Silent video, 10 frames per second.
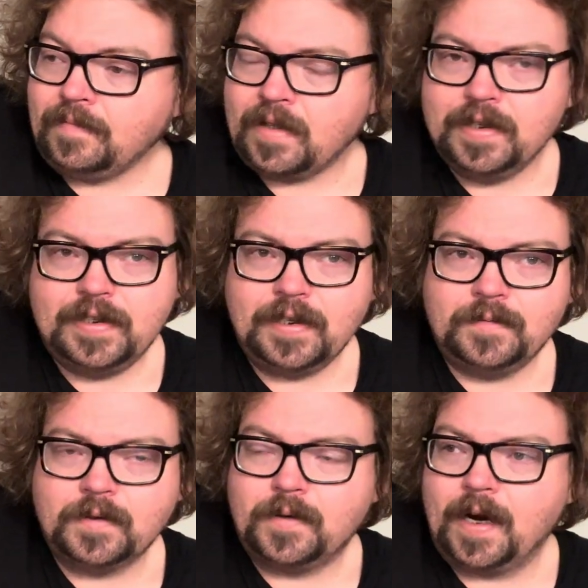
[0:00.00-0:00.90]
Dylan
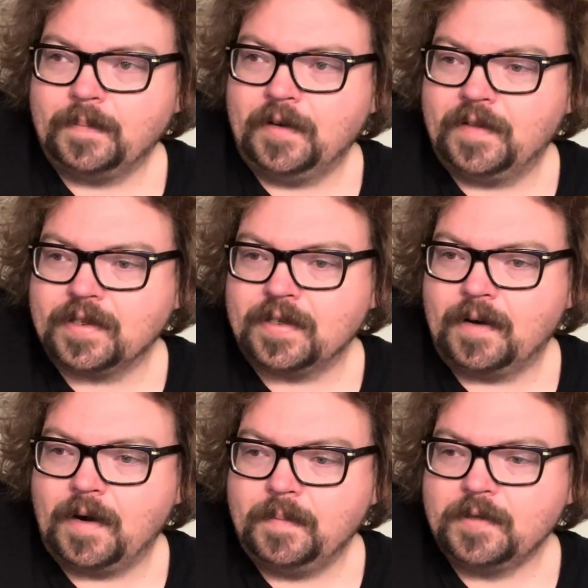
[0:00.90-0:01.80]
will correct me if that's not
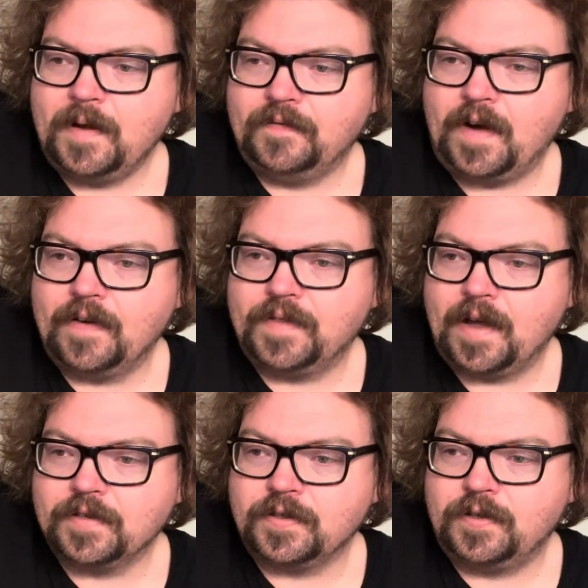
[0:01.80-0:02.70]
right, but it's about
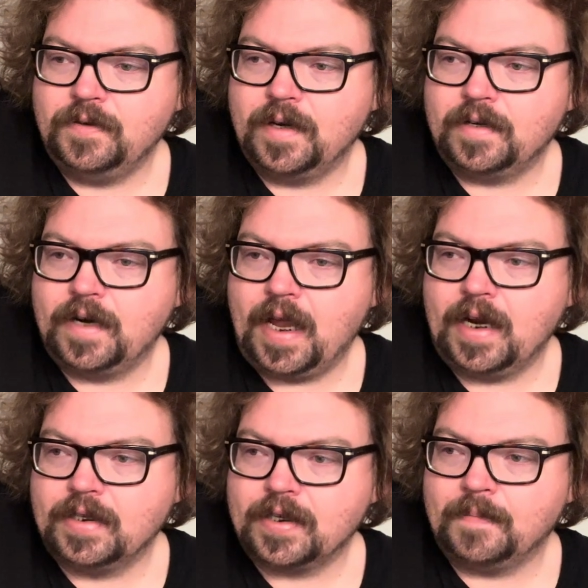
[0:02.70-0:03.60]

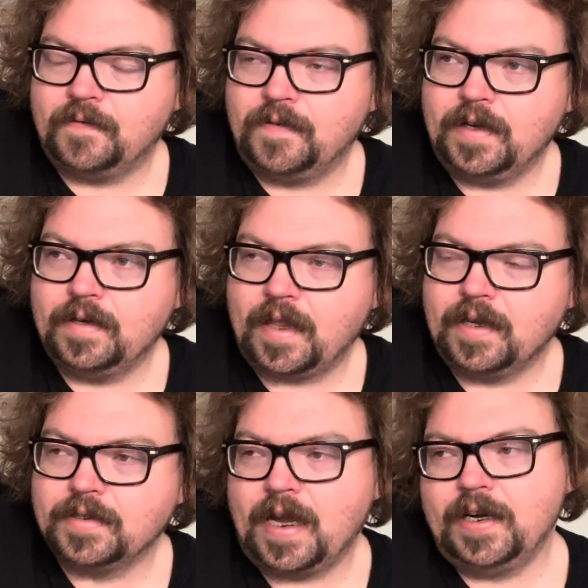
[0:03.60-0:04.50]
5,280 something feet. I think
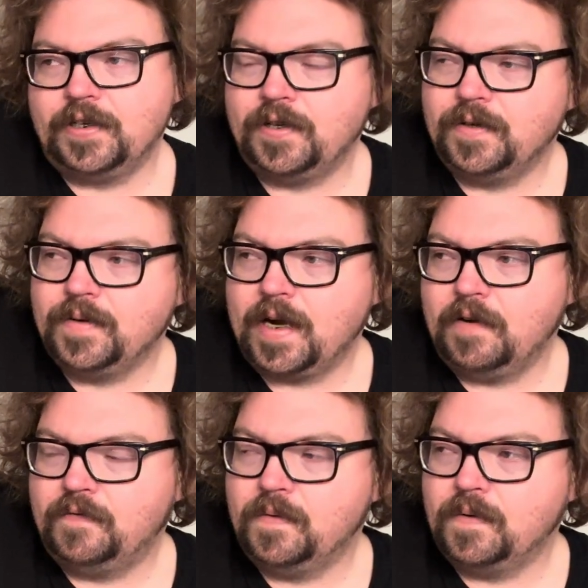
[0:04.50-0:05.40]
it's 82,
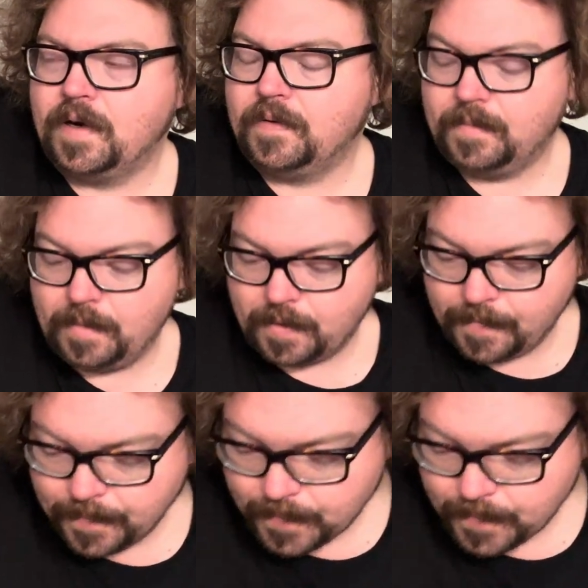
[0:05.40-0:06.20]
84, I don't remember.